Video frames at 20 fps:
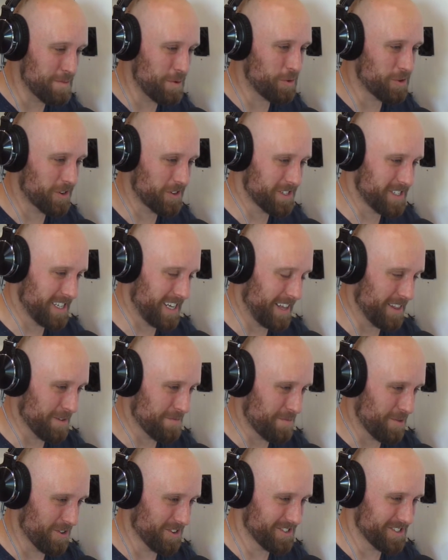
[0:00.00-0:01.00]
but we'll go sit on the
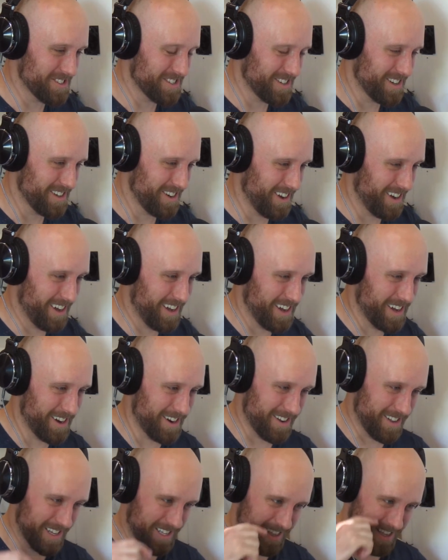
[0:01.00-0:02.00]
porches
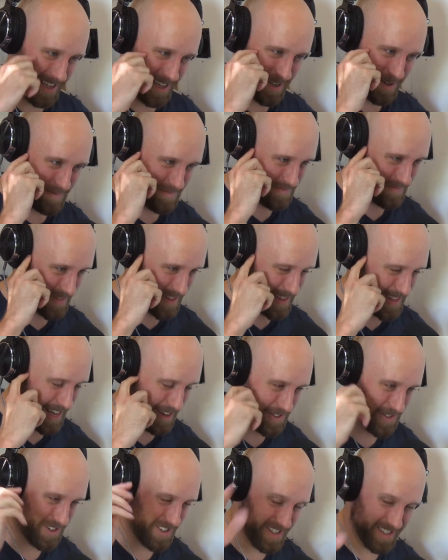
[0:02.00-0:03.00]
or like the
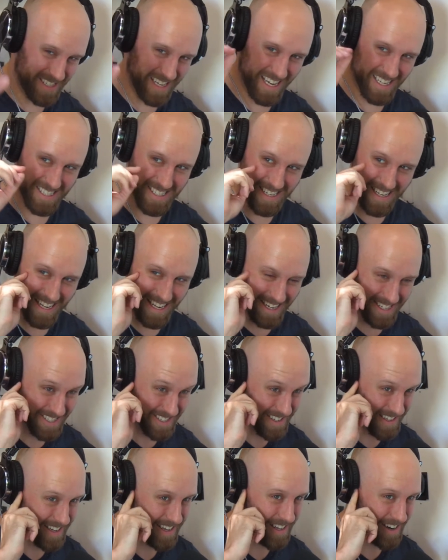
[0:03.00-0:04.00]
outside seating,
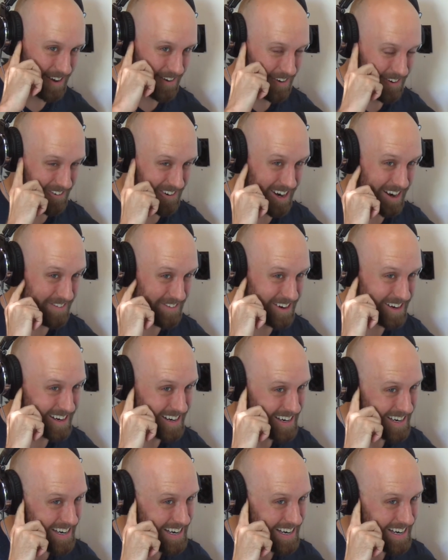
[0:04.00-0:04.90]
or whatever.